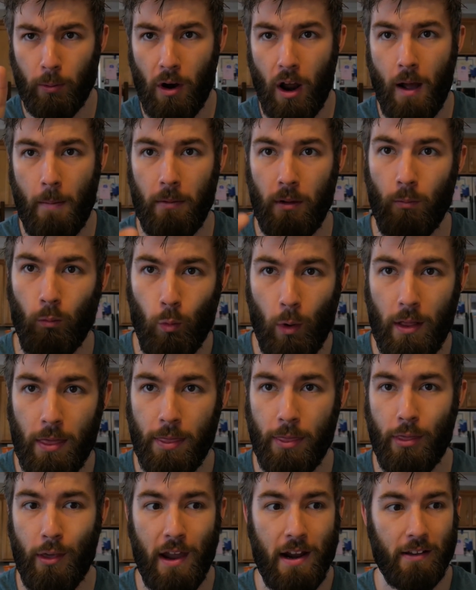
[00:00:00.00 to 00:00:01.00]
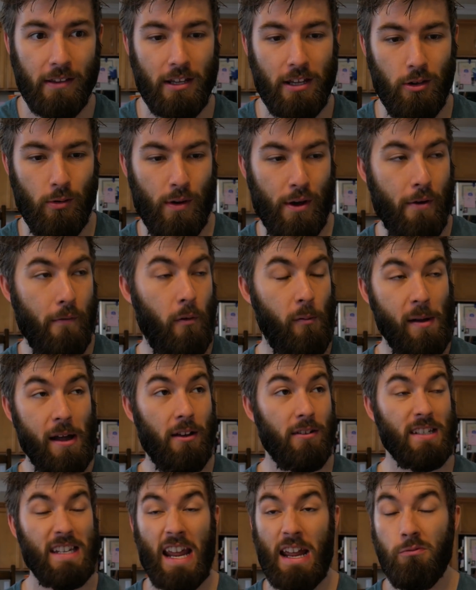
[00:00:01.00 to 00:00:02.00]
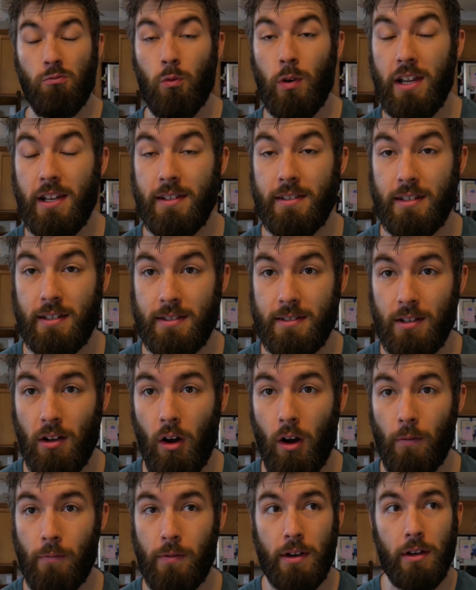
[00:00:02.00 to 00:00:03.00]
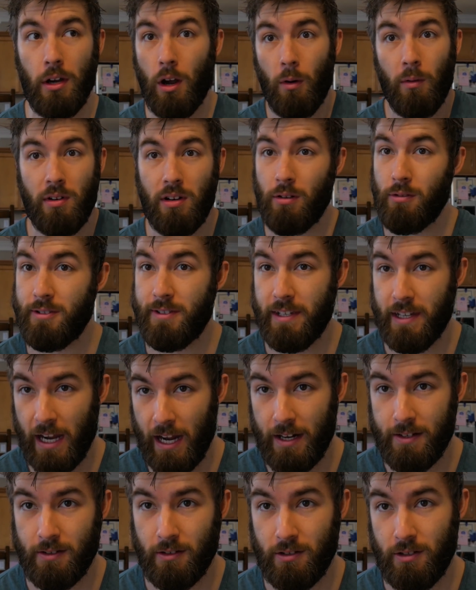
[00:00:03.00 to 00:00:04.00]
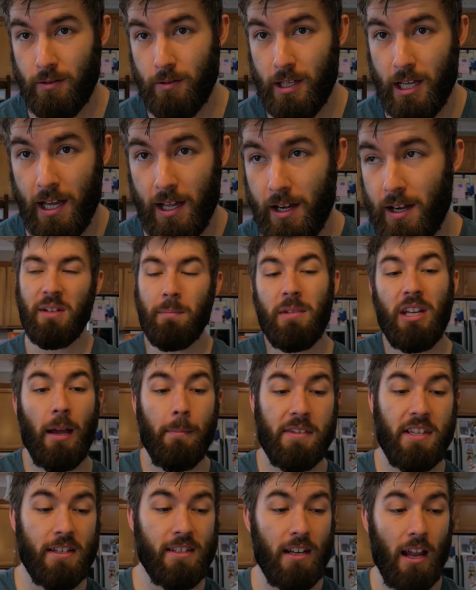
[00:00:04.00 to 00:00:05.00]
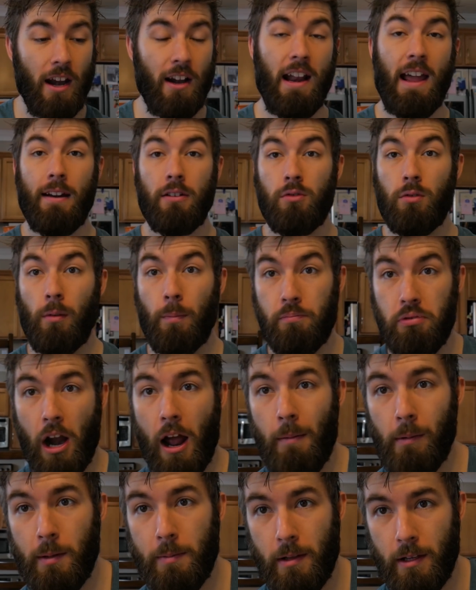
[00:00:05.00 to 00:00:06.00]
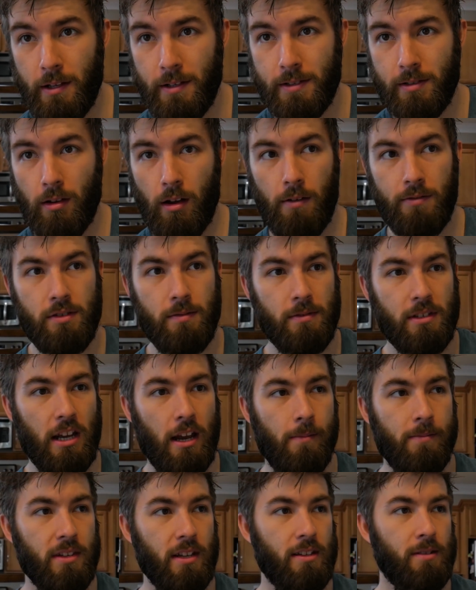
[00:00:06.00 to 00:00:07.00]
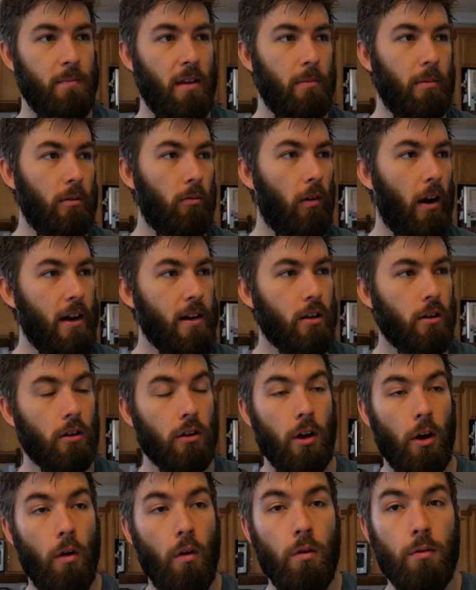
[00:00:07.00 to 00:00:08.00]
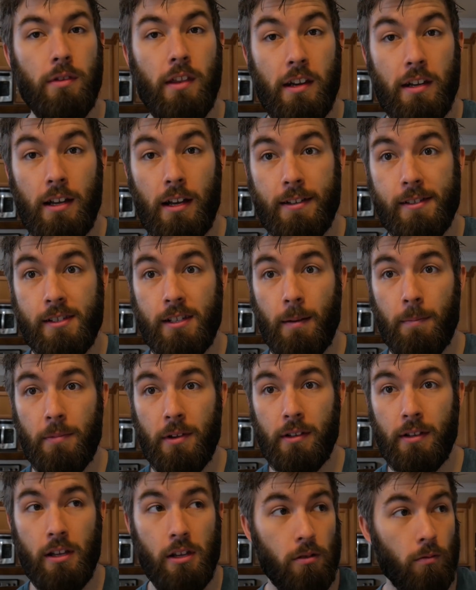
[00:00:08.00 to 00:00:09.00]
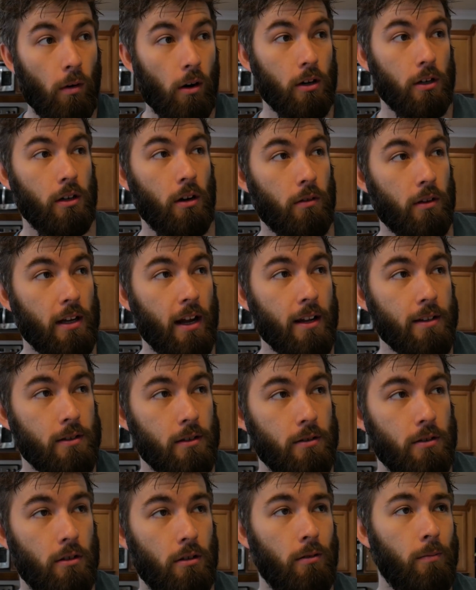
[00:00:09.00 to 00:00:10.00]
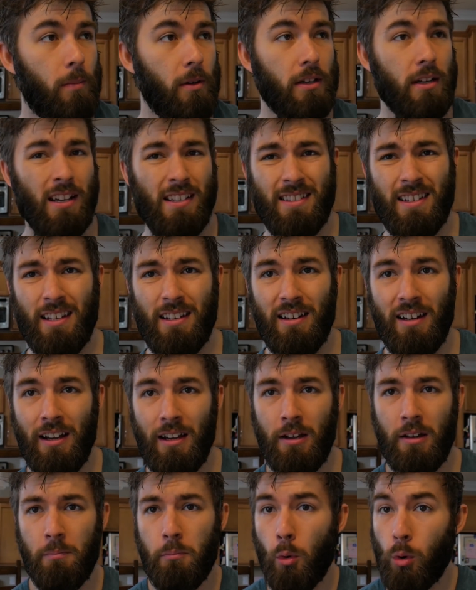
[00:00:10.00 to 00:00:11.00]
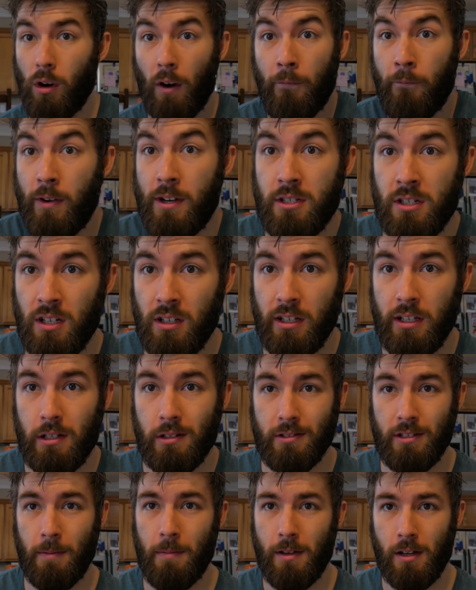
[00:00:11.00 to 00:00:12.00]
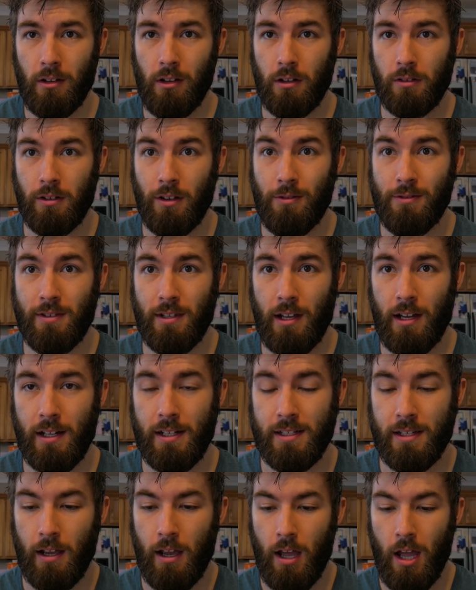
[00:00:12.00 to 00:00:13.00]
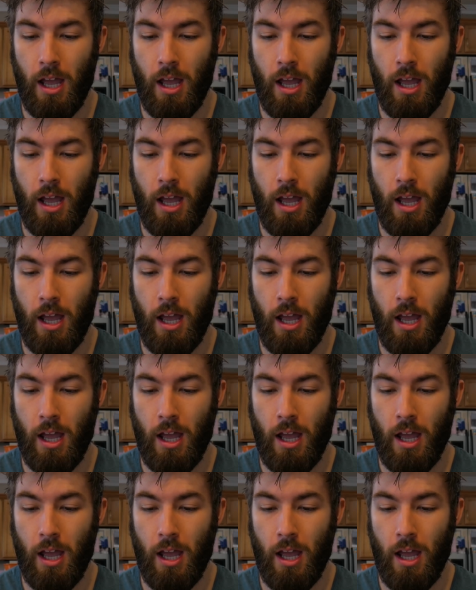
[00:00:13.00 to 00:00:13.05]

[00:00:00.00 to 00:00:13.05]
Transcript: problem, one thing that you have about 10 weeks to solve that no one knows the answer to yet. Sometimes it's not an actual problem that you solve, sometimes it's maybe writing a code that does something that you already know the answer to, but does it more efficiently or something along those lines.